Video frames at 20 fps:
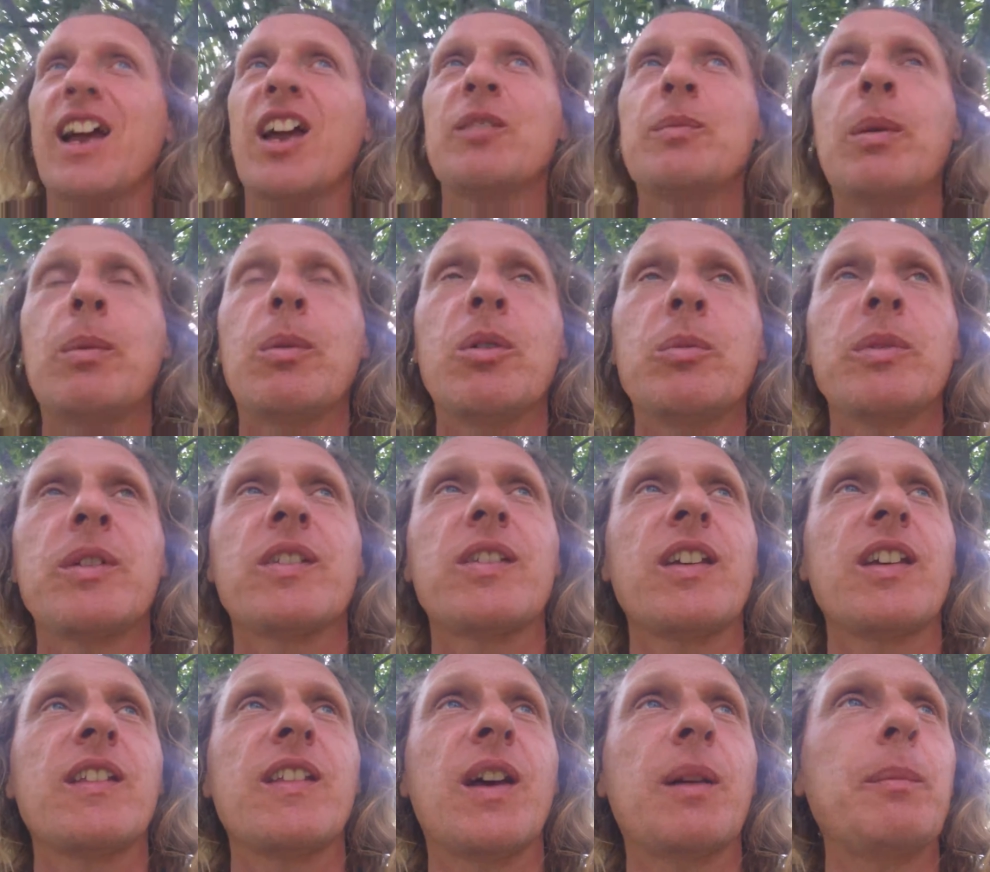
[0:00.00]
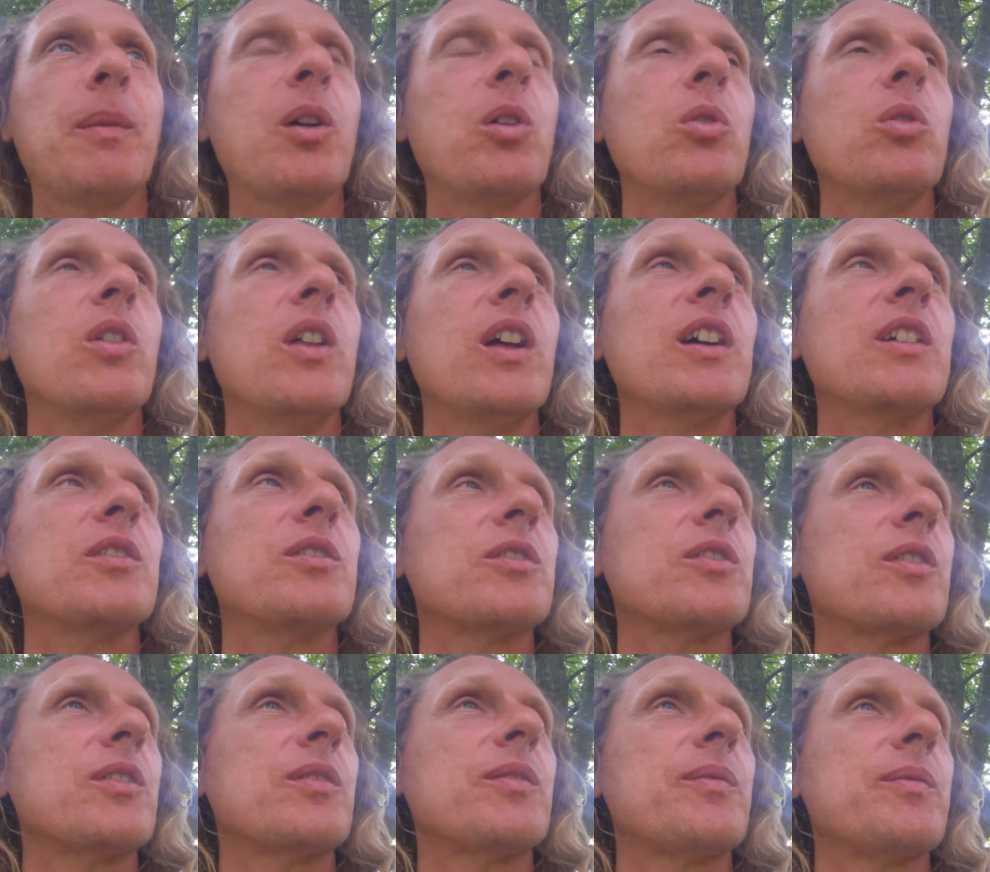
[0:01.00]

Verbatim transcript: and people have been saying that my whole life.